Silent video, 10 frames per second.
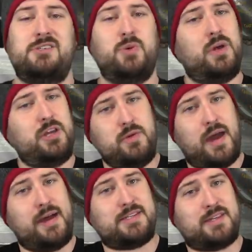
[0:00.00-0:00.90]
So what do you
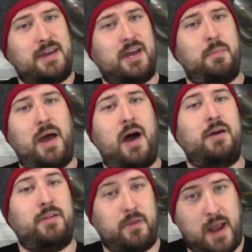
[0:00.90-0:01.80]
guys think
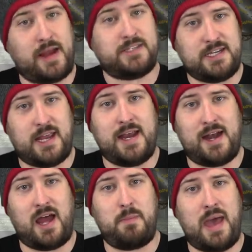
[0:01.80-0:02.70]
about the
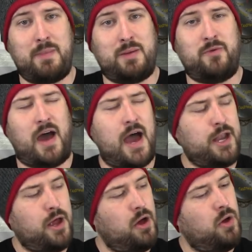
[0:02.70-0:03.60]
1989 Batman movie?
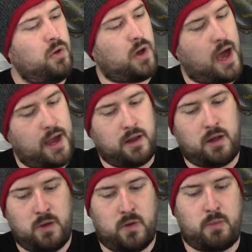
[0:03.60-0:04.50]
I know,
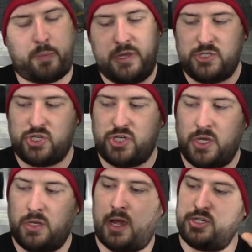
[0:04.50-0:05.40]
I'm a piece of
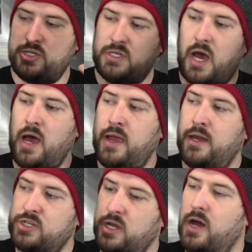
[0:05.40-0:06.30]
shit. I should
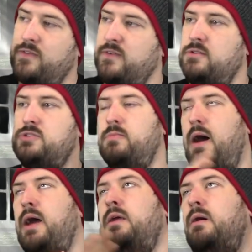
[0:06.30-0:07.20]
die, I should get off of YouTube.
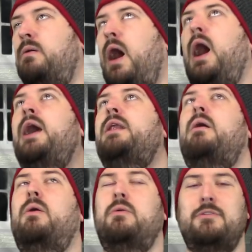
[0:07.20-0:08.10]
I
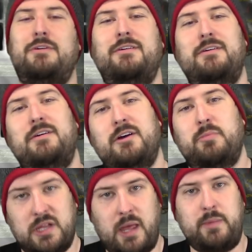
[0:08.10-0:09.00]
know.
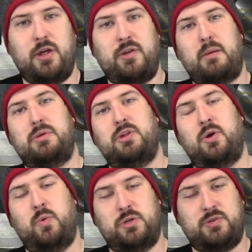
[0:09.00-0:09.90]
But let me know down
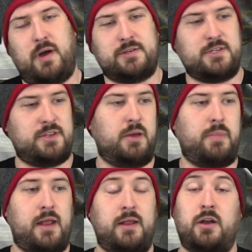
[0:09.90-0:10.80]
below what you honestly think
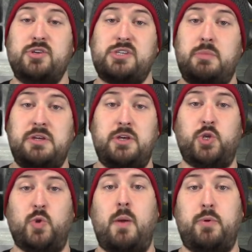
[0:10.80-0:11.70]
about it. Are you somebody
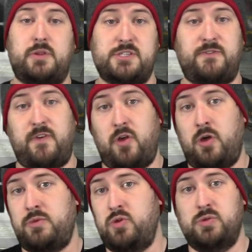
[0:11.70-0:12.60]
that grew up with this
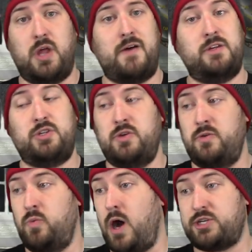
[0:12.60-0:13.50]
film, you love it,
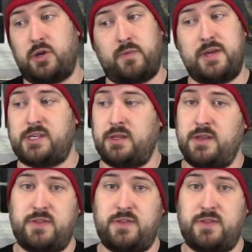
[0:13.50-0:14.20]
you watched it recently,